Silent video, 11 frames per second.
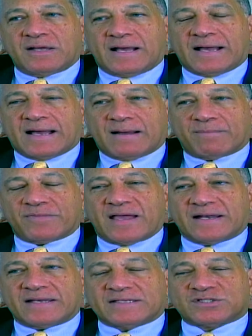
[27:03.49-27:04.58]

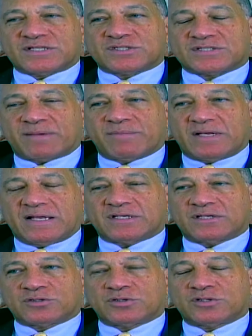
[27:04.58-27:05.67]
that is
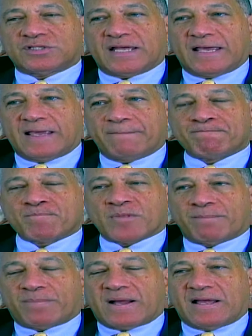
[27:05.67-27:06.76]
disseminated today
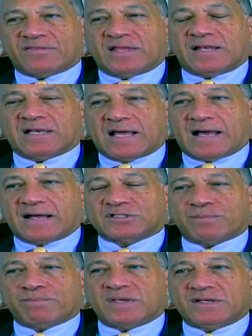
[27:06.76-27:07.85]
by the
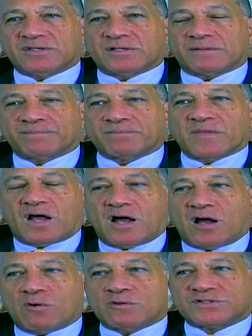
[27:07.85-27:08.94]
large media
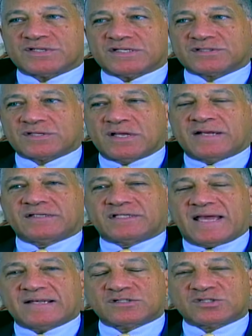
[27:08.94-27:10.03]
houses
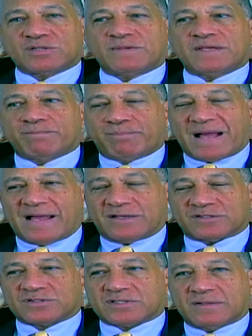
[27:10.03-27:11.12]
tends to be
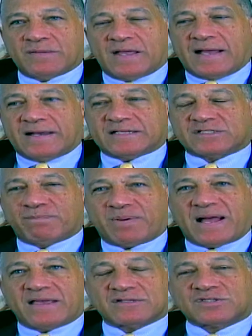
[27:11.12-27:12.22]
biased, and it's
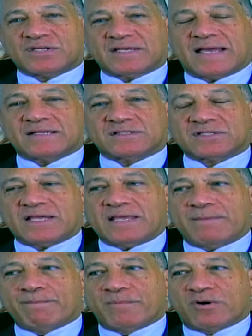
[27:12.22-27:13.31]
biased against
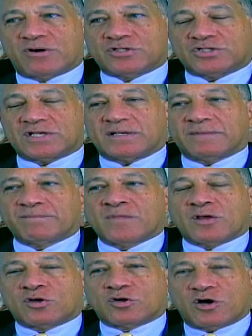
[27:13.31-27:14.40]
emerging
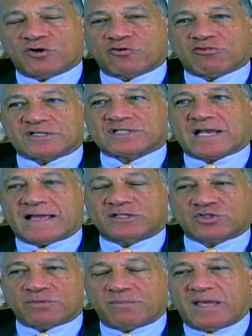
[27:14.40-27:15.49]
countries like
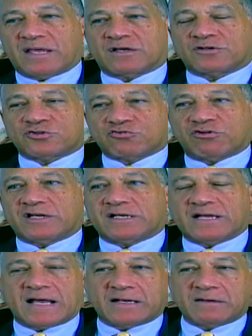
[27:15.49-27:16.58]
Jamaica,
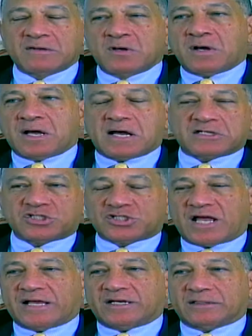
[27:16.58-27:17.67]
Trinidad,
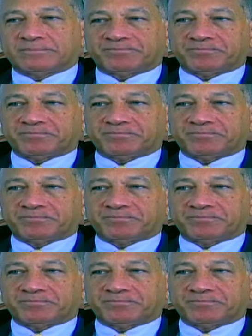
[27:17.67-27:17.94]
China,